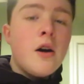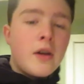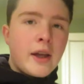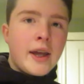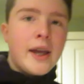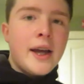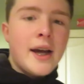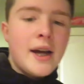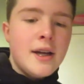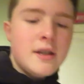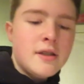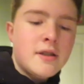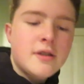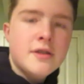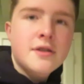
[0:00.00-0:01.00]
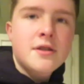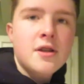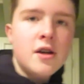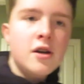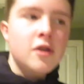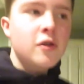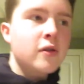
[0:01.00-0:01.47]
Okay guys,
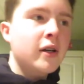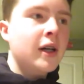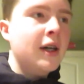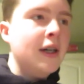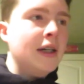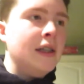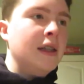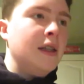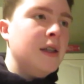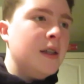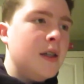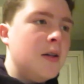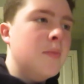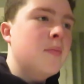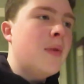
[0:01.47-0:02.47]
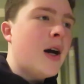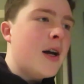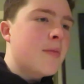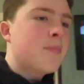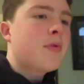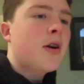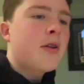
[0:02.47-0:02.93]
so
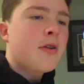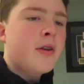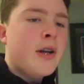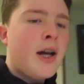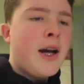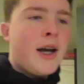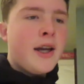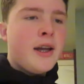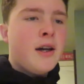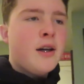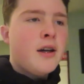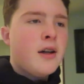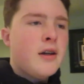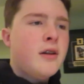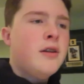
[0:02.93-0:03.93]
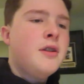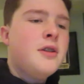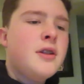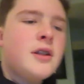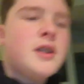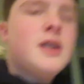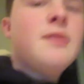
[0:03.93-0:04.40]
my brother and I are
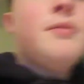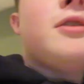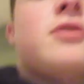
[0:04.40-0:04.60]
just